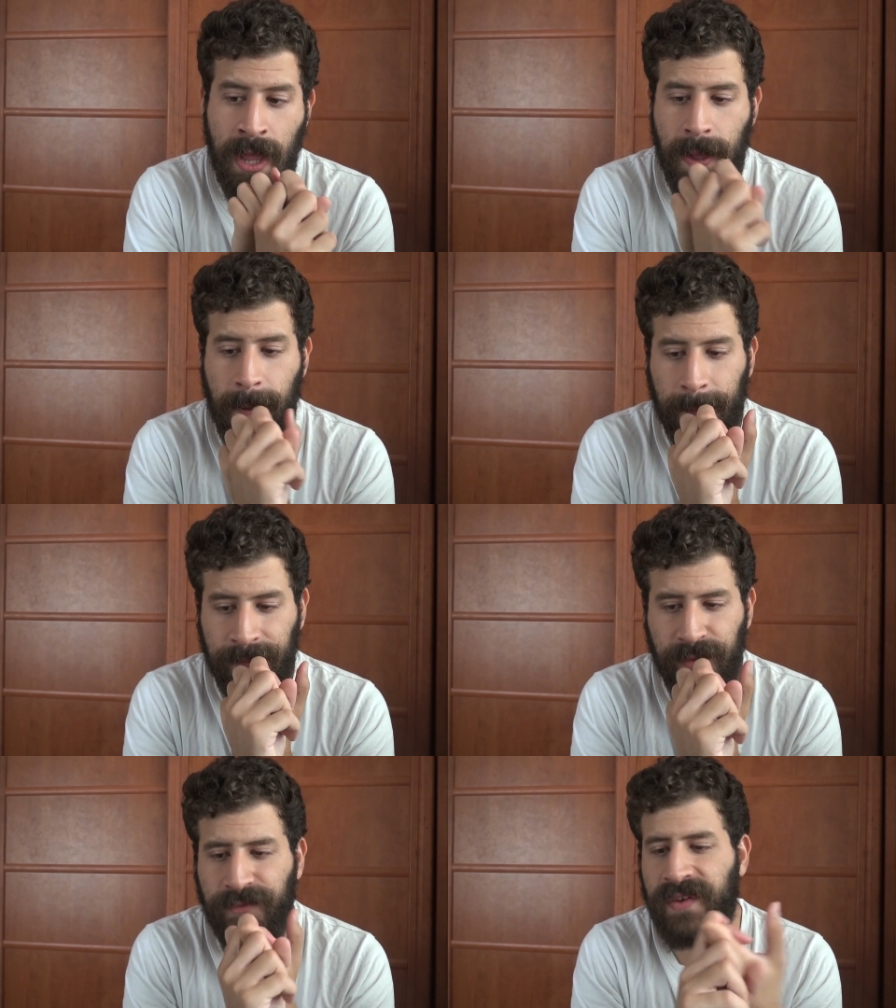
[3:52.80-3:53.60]

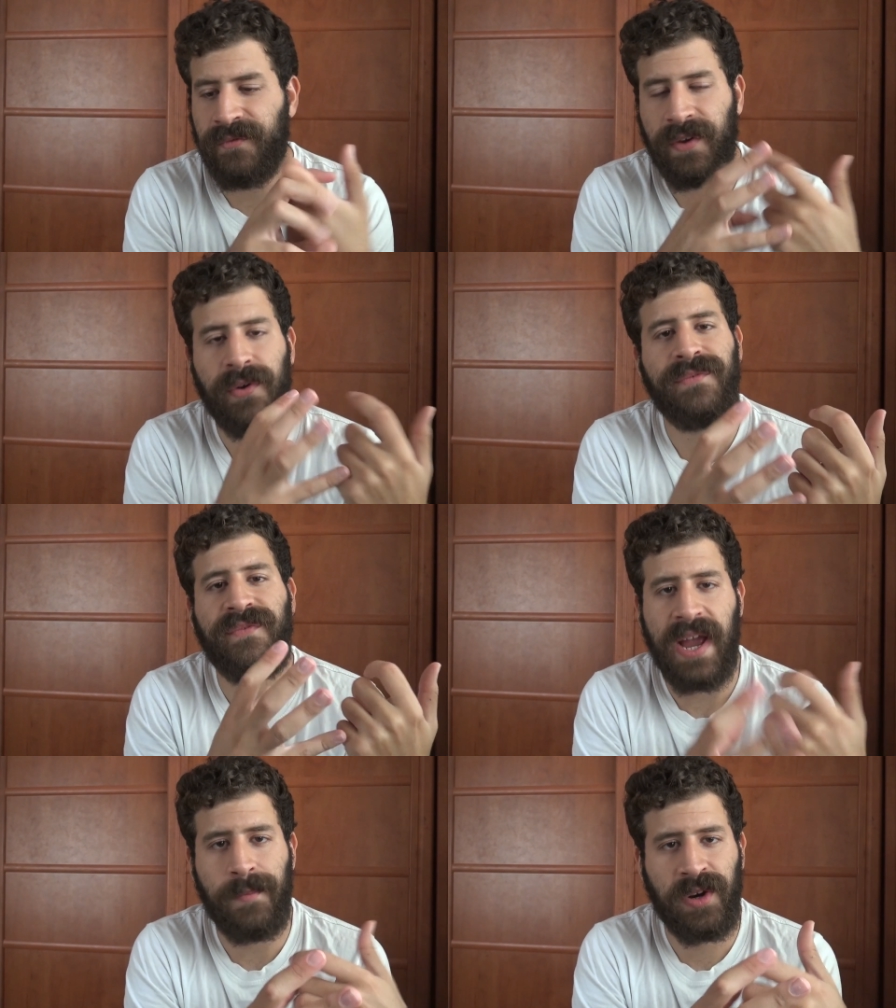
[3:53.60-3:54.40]
Um, very
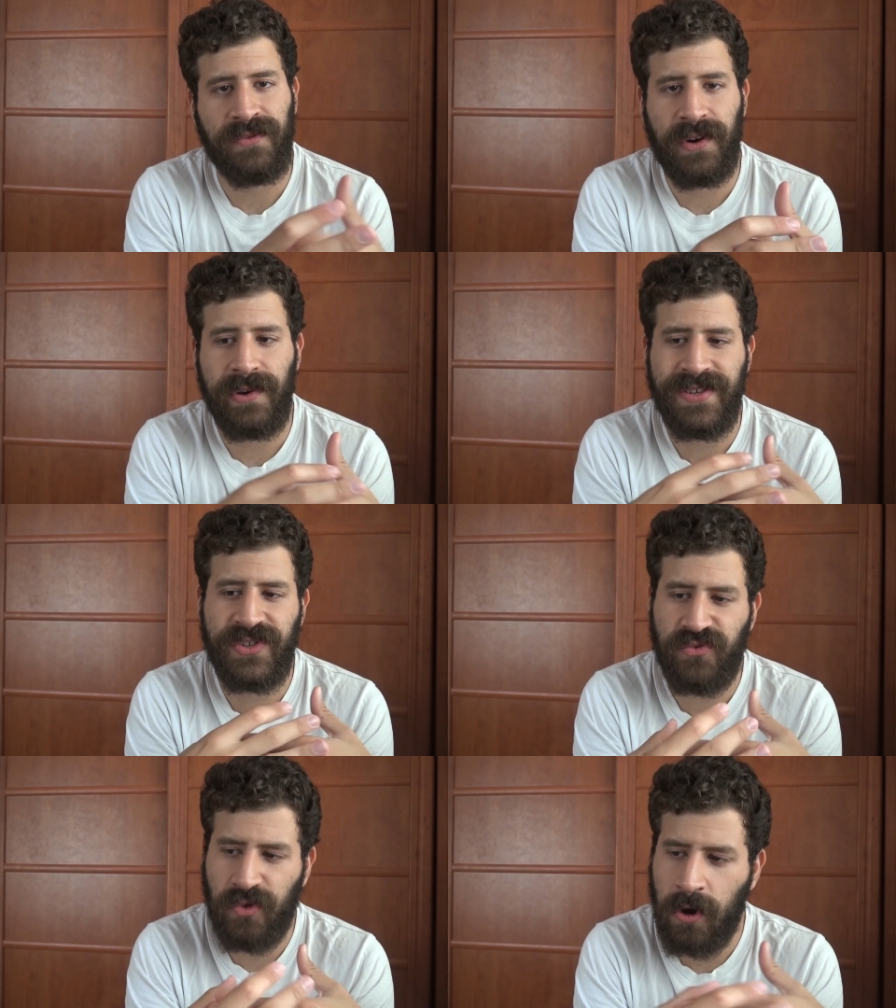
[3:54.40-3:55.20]
vibrant, very
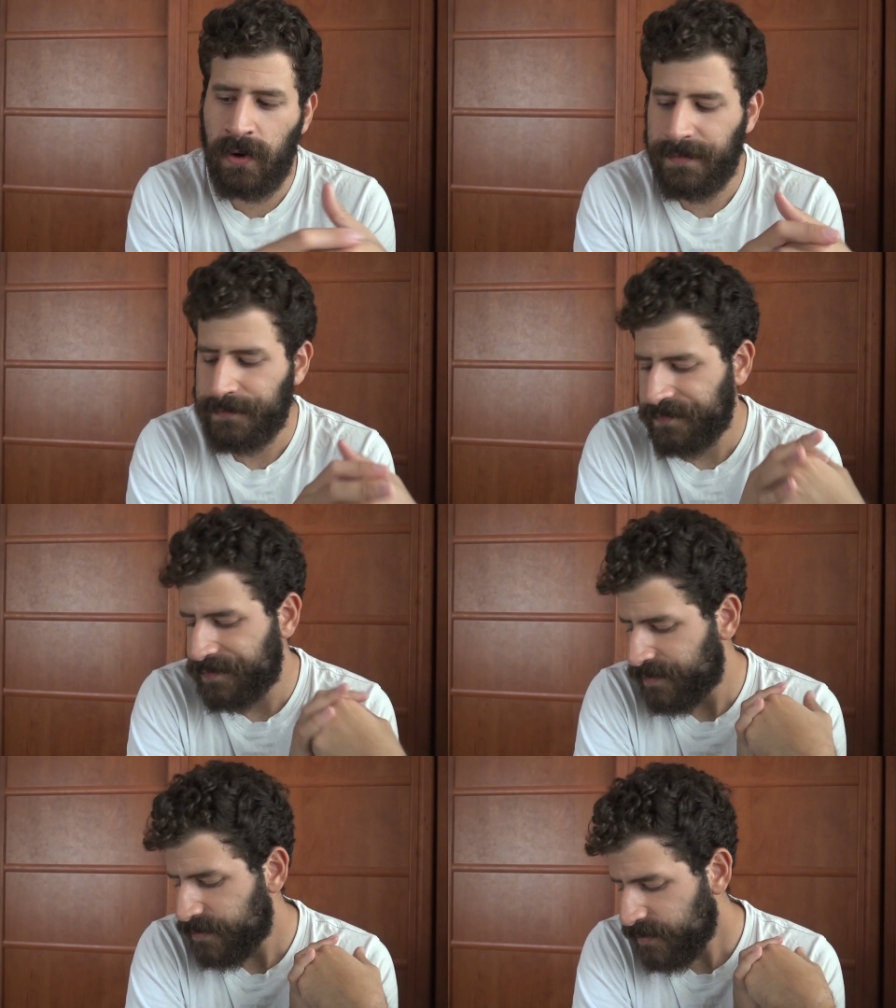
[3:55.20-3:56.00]
strong,
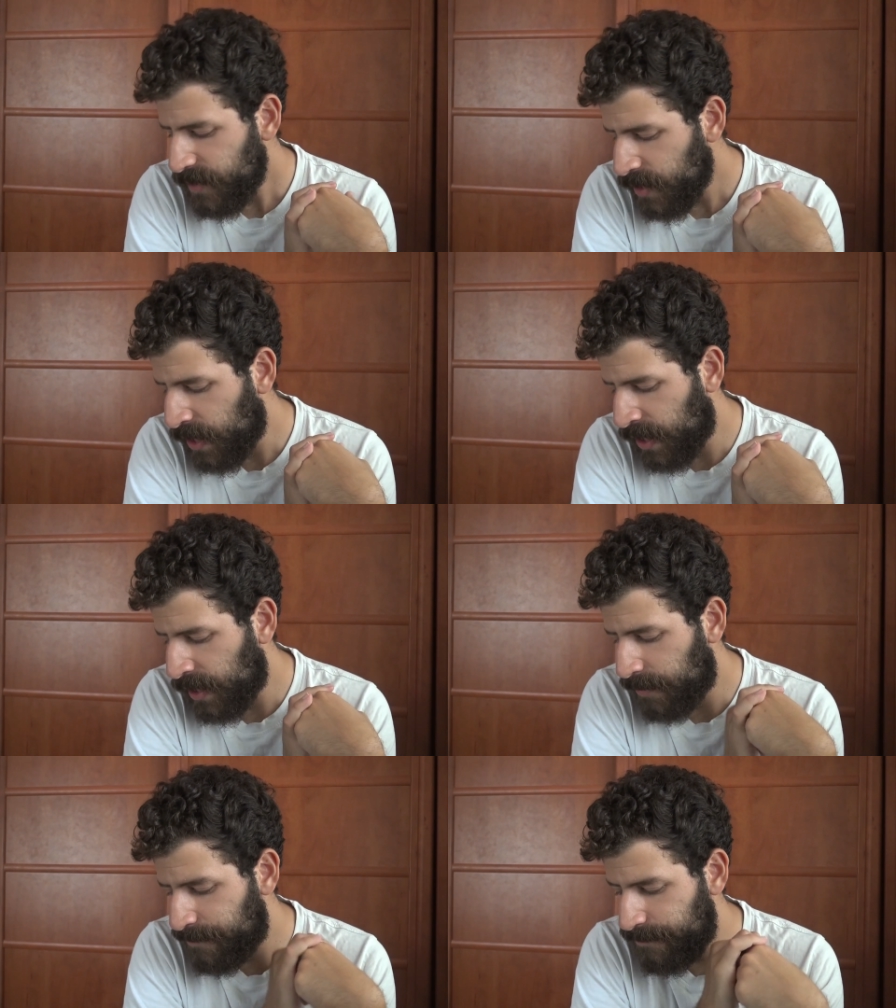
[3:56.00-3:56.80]

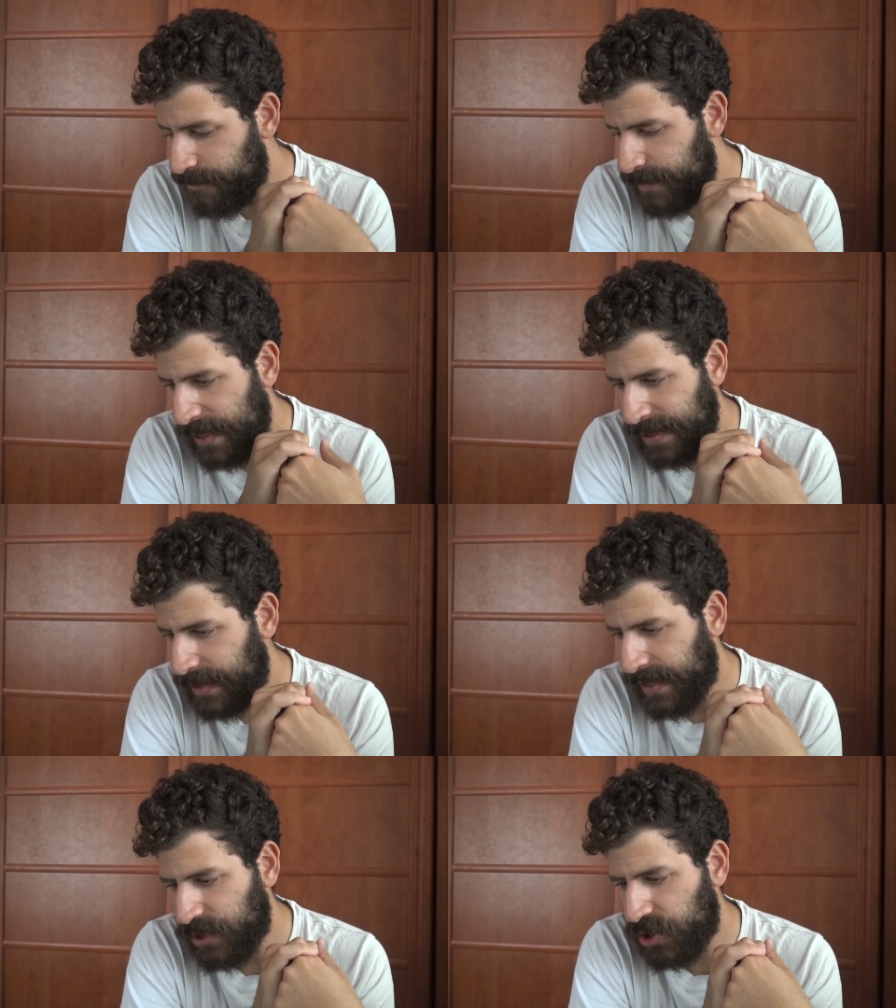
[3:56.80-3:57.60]
um,
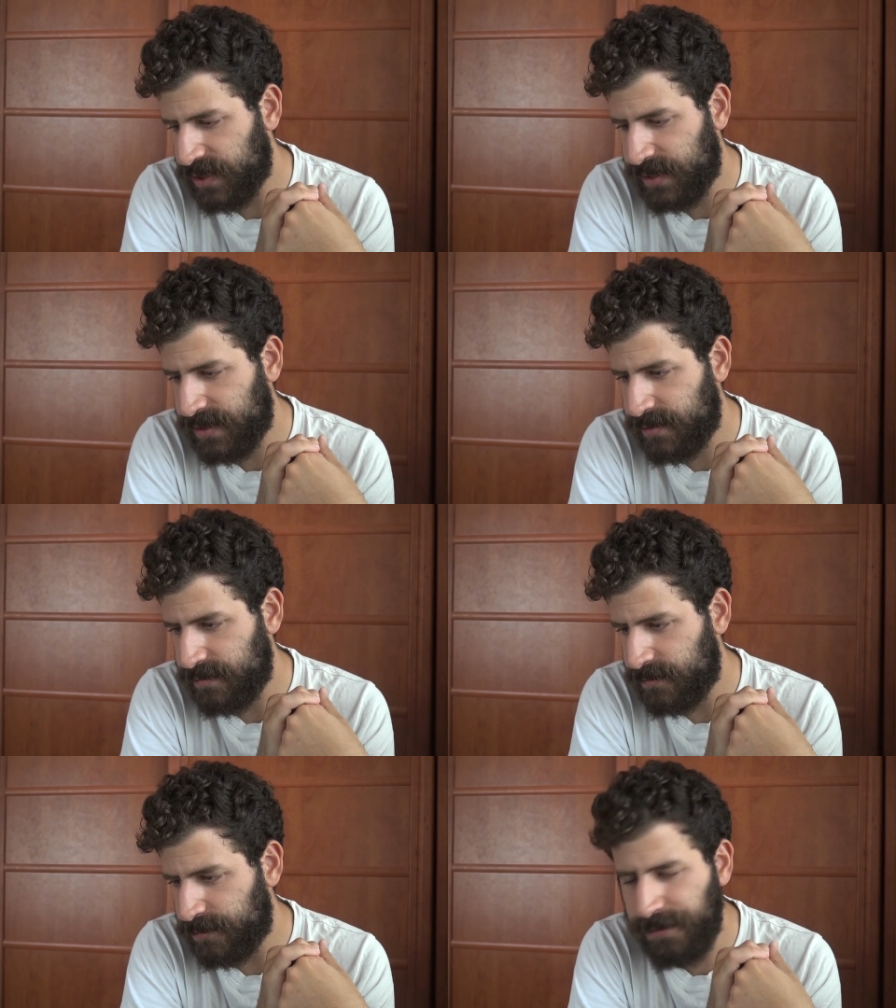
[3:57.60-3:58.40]
just
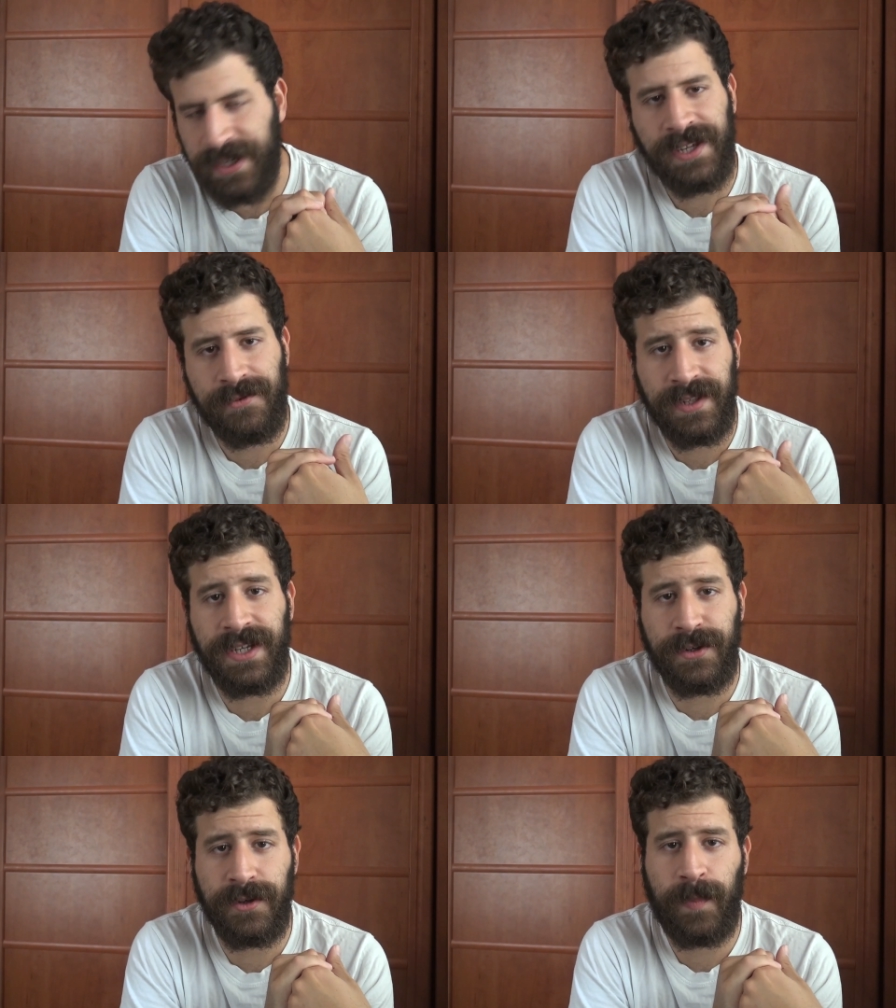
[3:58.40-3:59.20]
really,
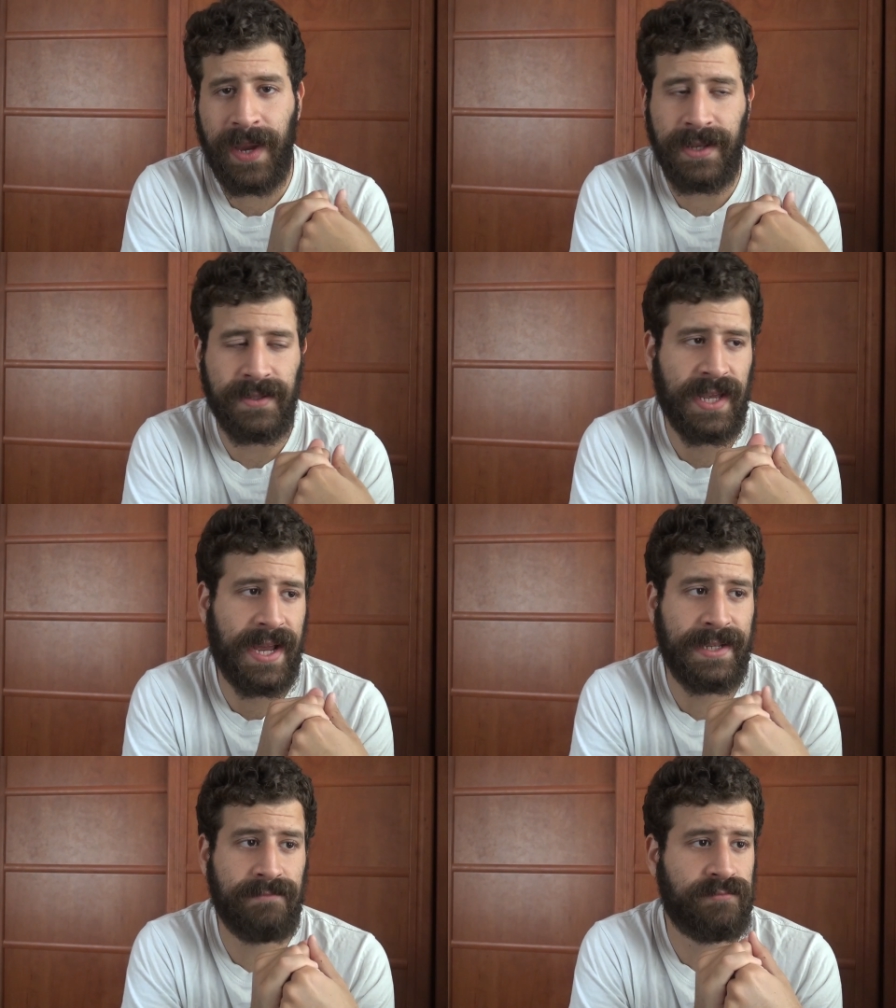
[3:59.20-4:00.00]
really good paint.
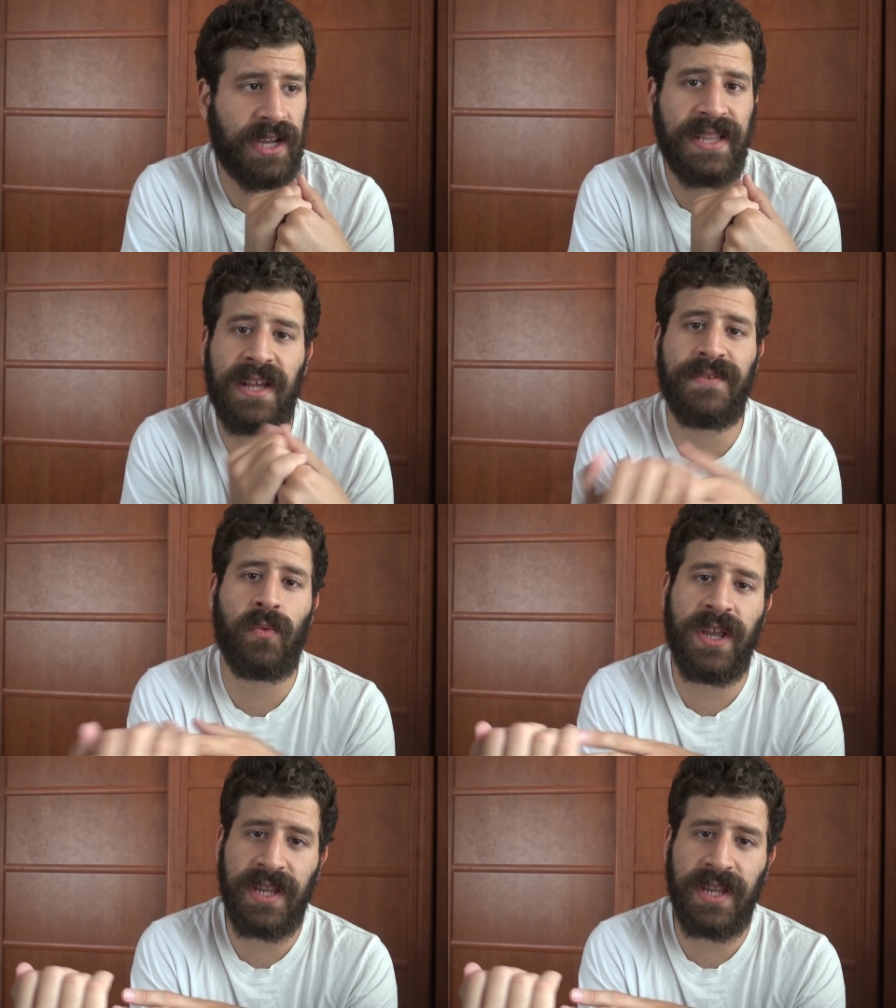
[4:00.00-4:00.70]
I, I love the way